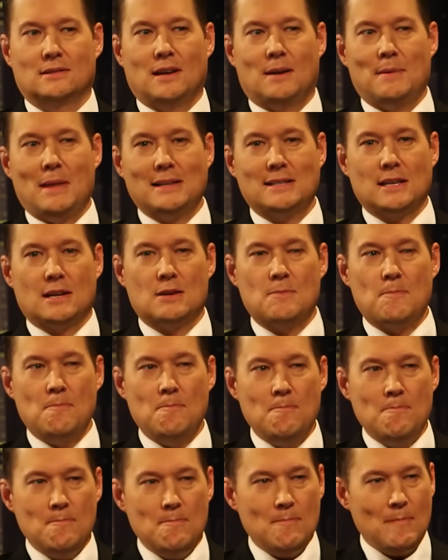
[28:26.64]
I mean, that's a
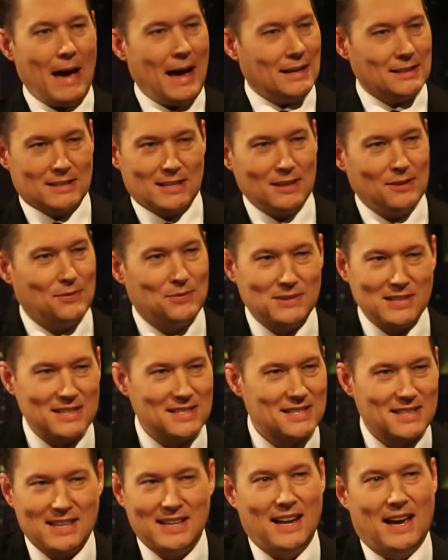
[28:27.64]
massive
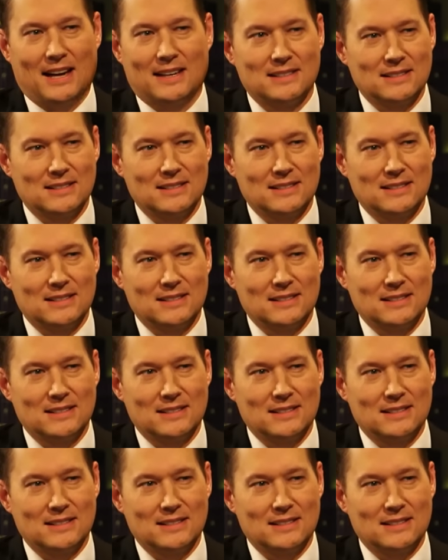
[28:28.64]
disconnect.